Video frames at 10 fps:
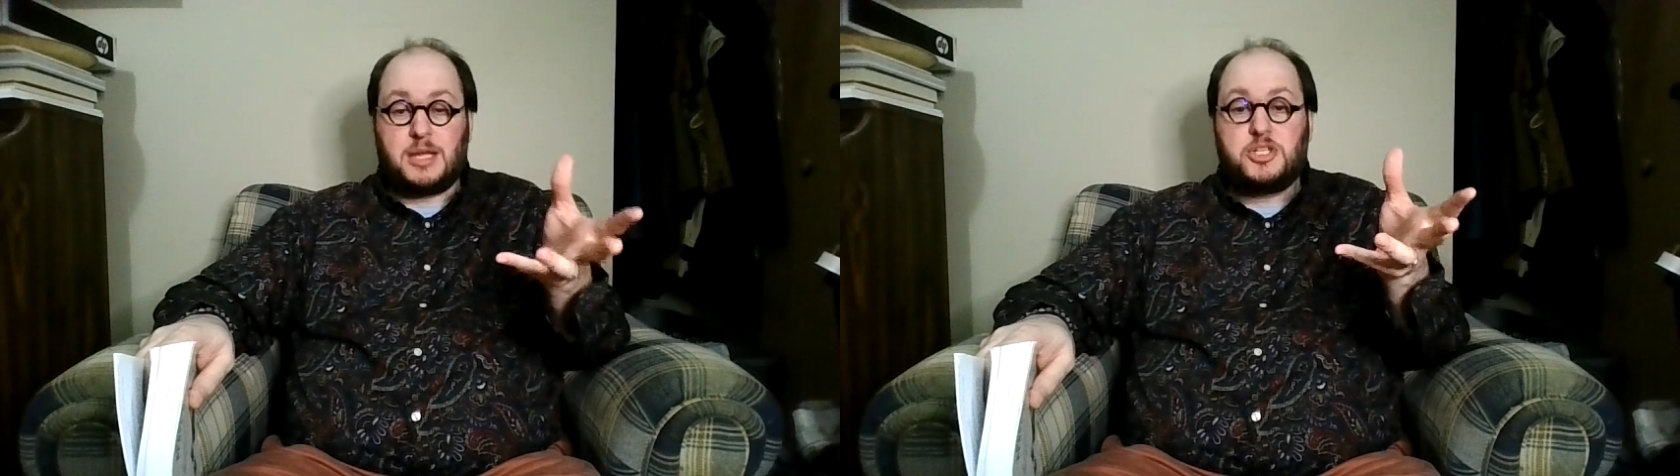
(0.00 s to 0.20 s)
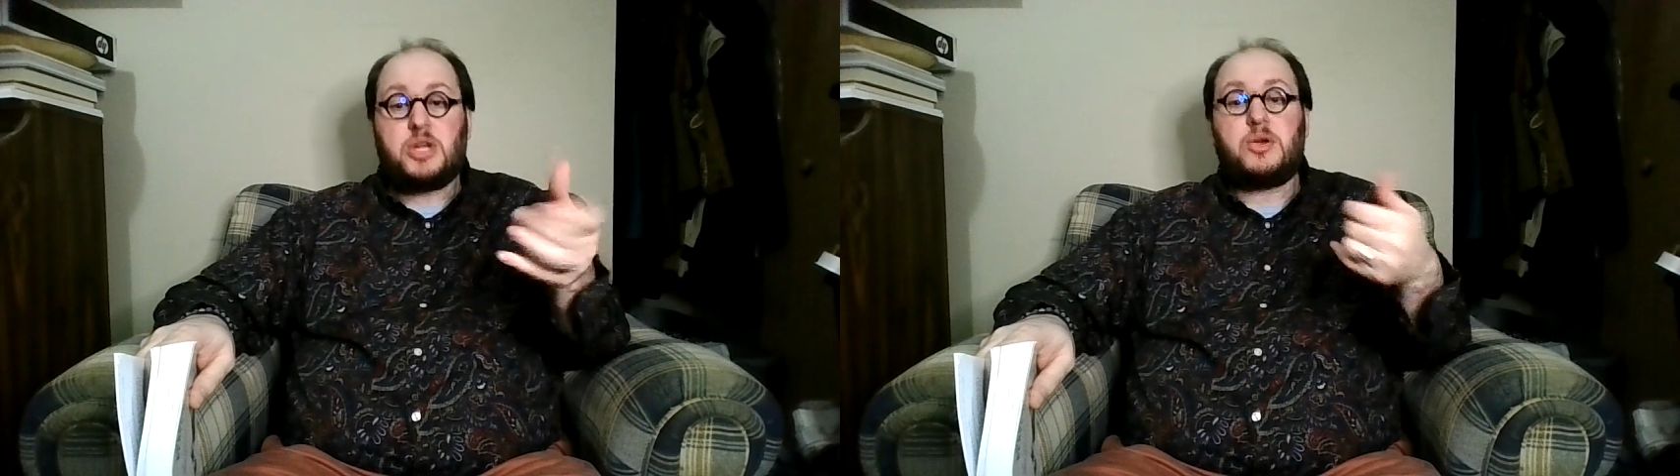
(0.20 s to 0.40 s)

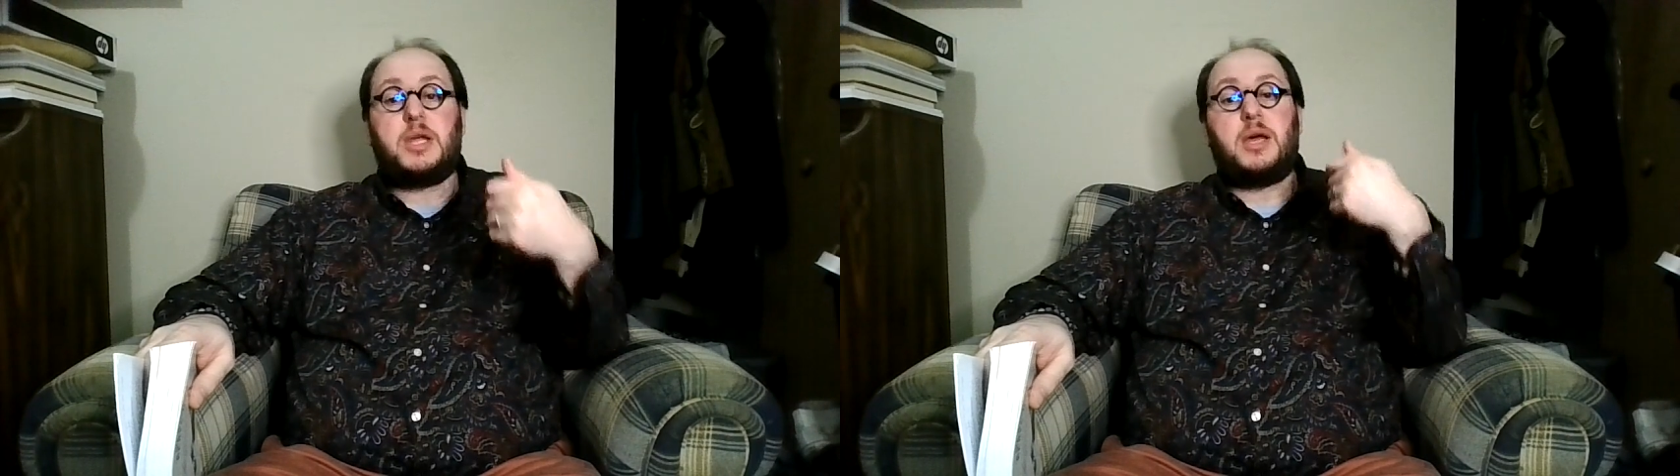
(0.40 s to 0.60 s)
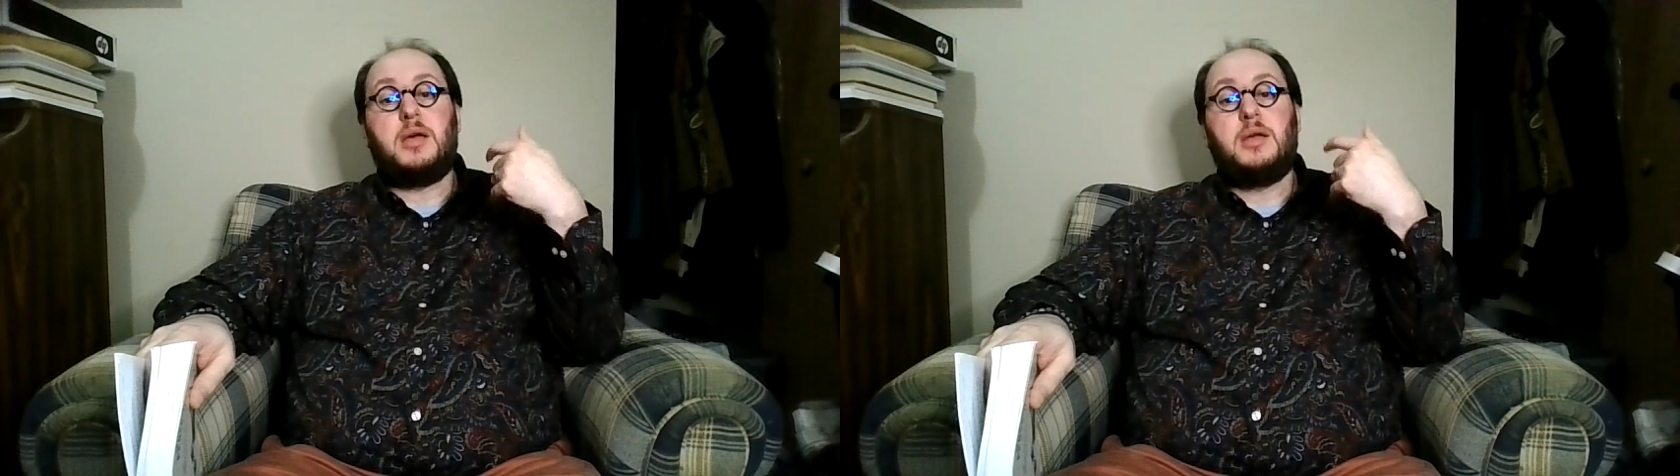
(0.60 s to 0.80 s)

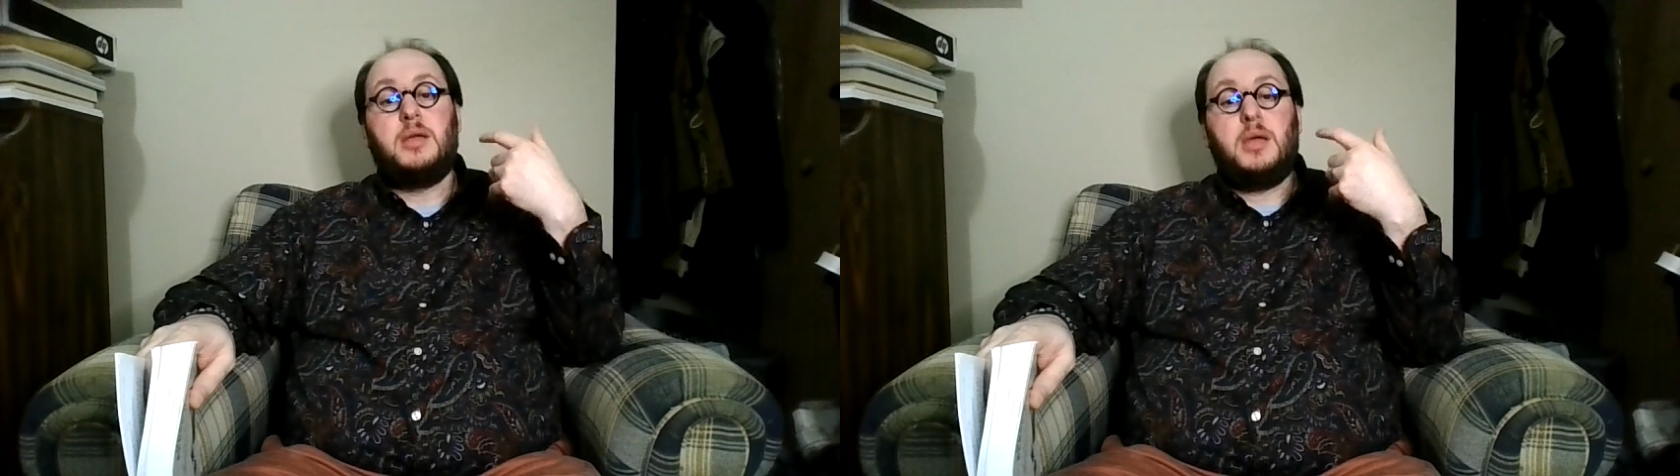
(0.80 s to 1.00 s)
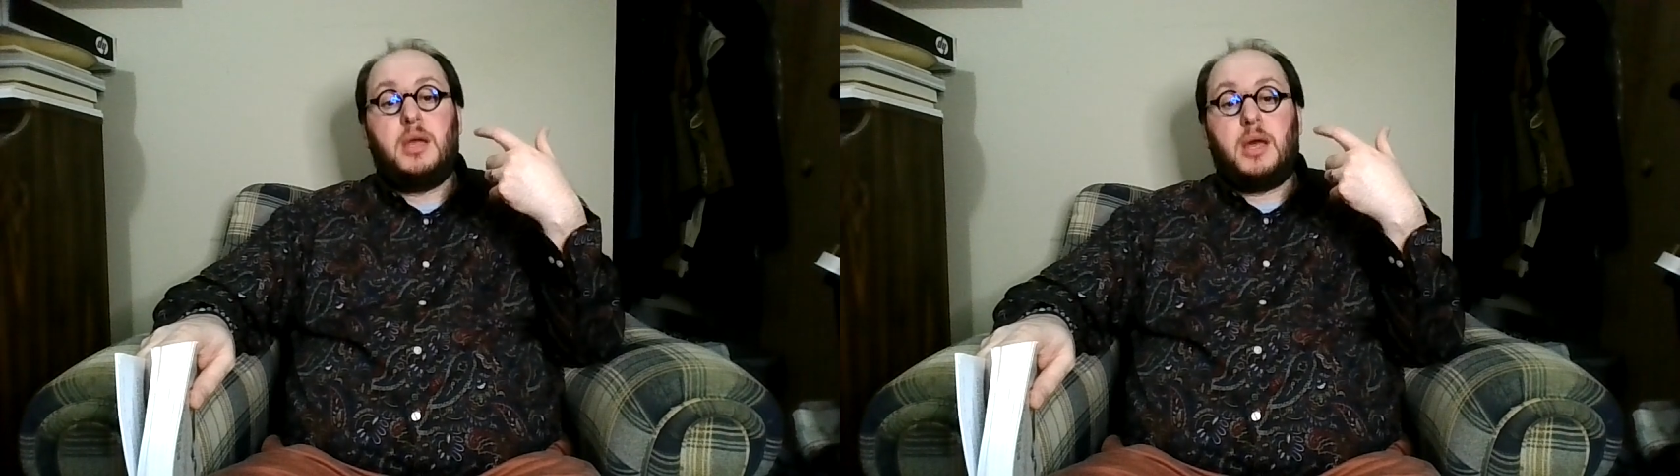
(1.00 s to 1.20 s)
Nigeria
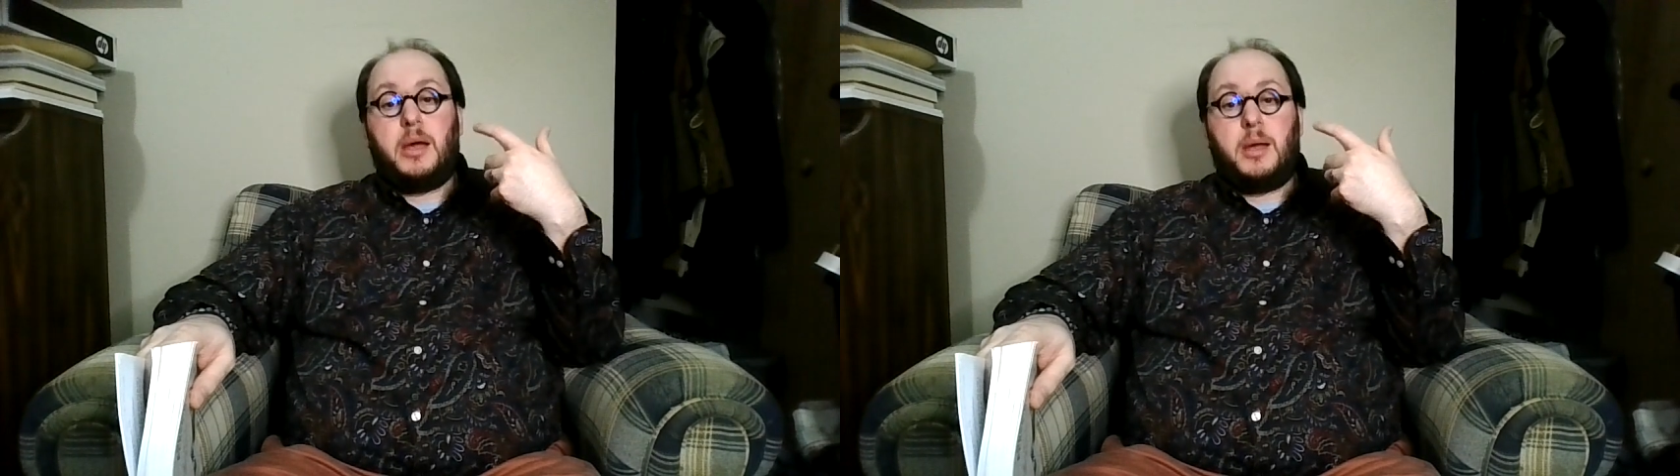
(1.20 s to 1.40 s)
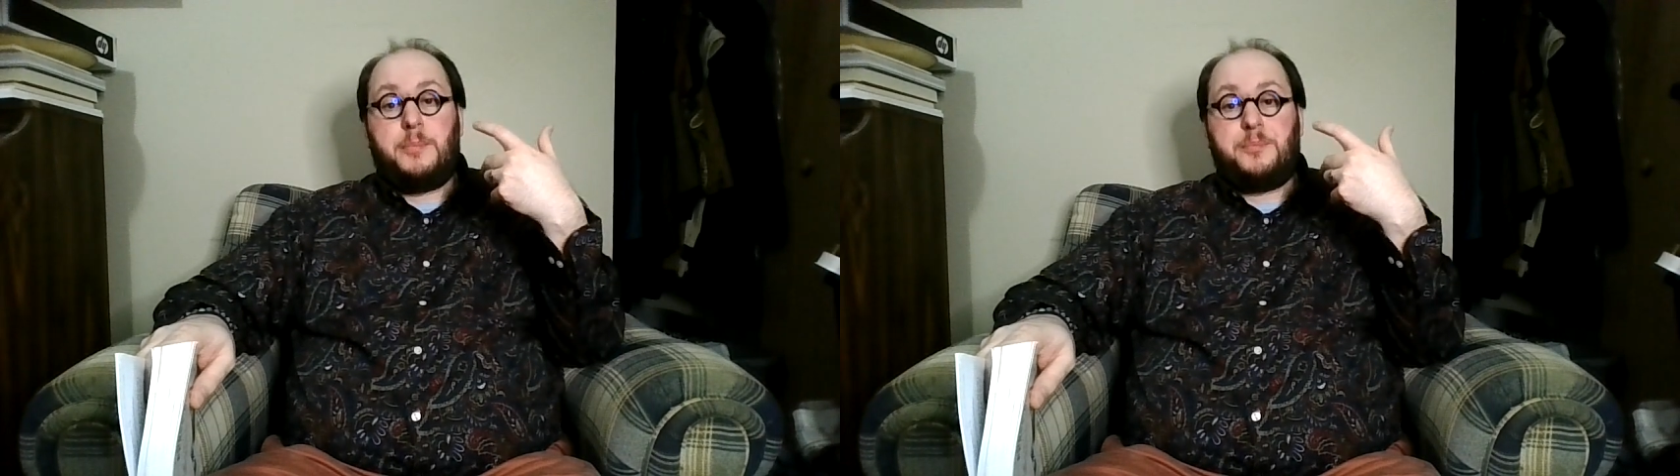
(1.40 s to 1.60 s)

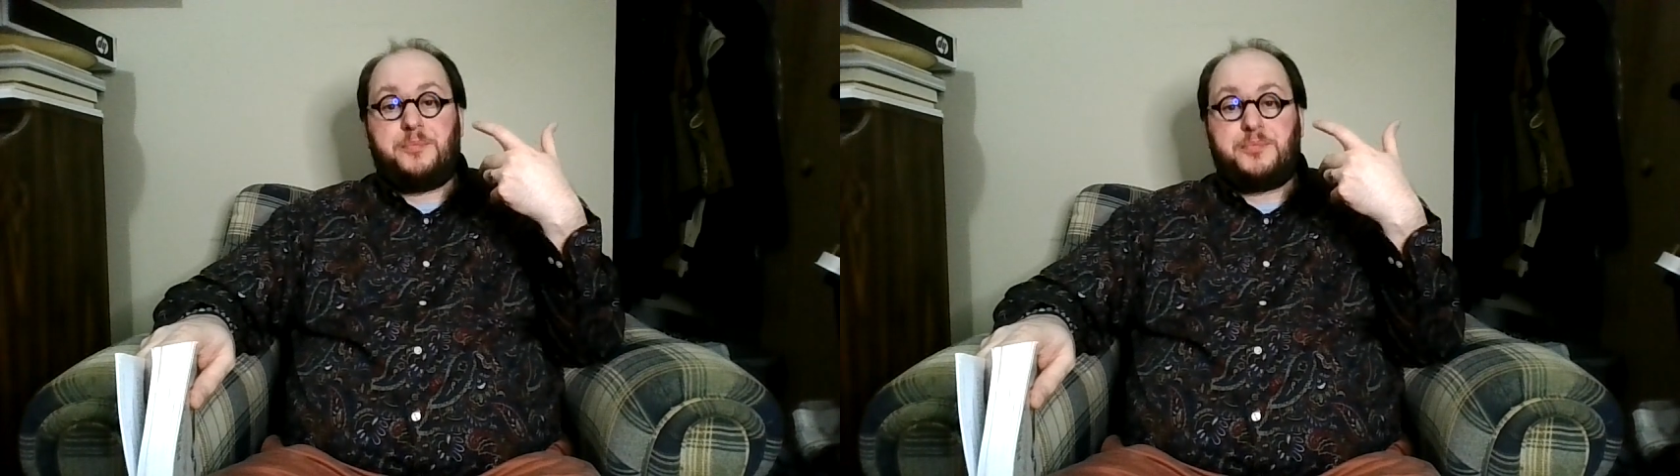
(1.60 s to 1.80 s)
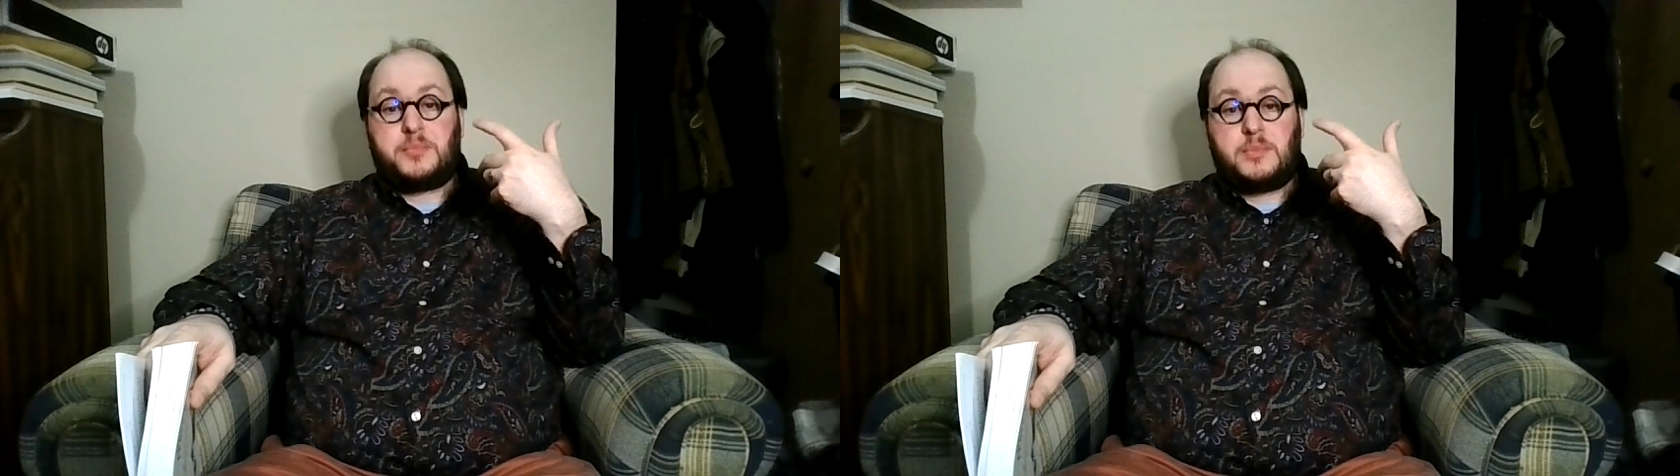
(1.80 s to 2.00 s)

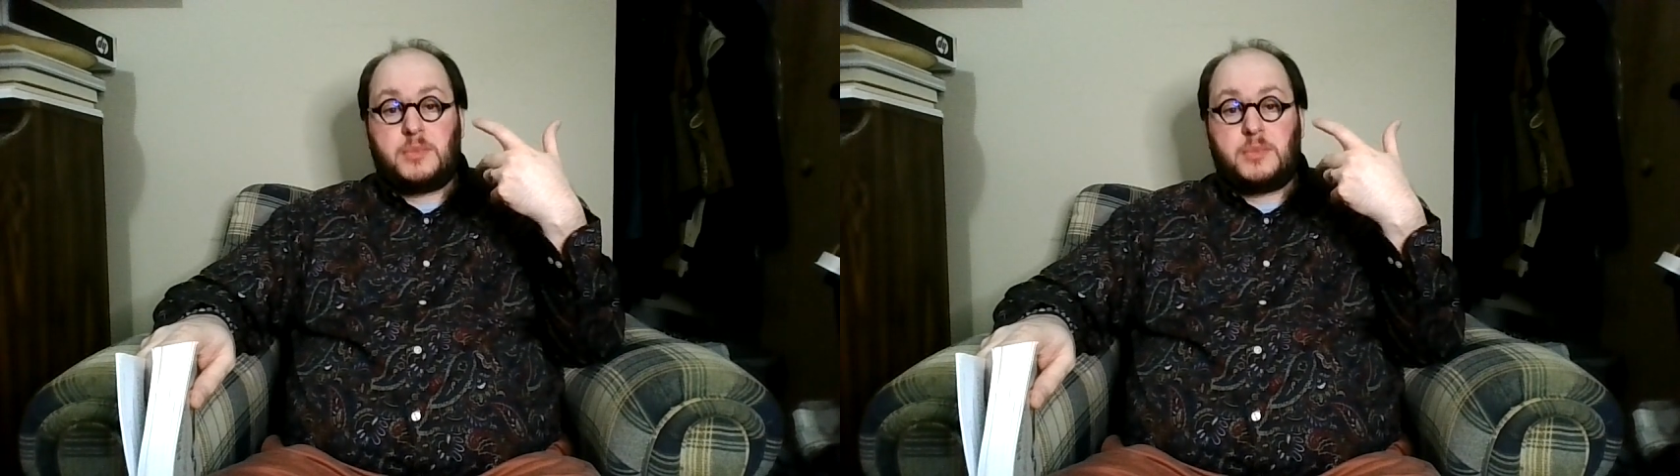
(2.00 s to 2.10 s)
um,